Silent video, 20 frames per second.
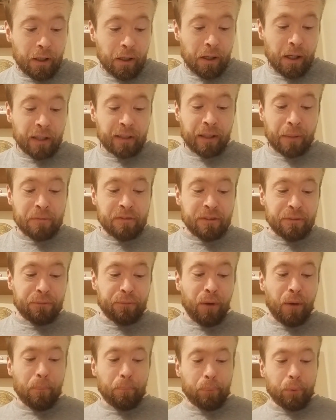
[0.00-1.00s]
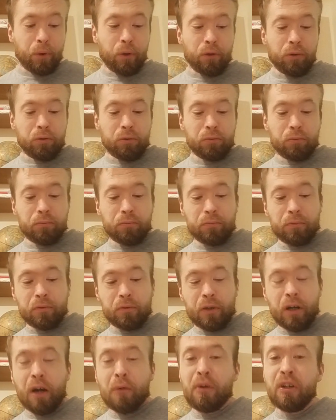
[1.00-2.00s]
When it comes to football,
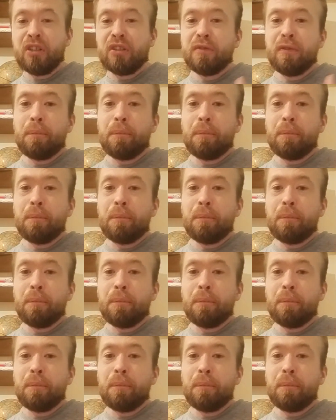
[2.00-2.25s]
I wish